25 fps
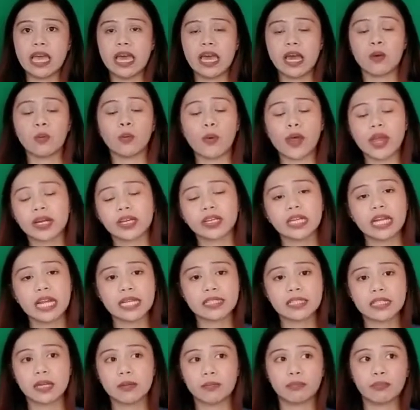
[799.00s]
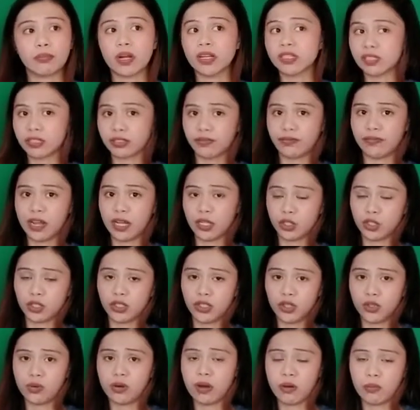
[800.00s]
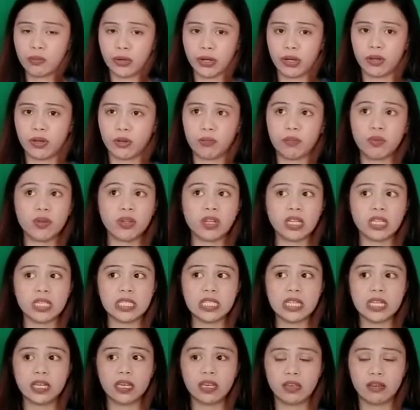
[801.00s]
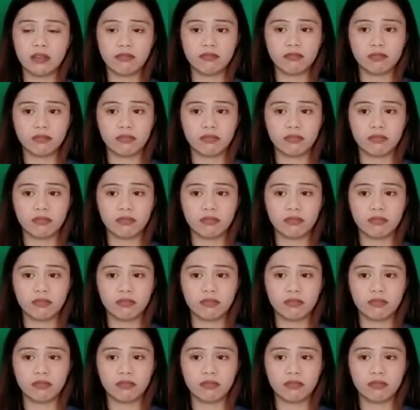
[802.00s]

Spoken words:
awareness, and preservation to our community?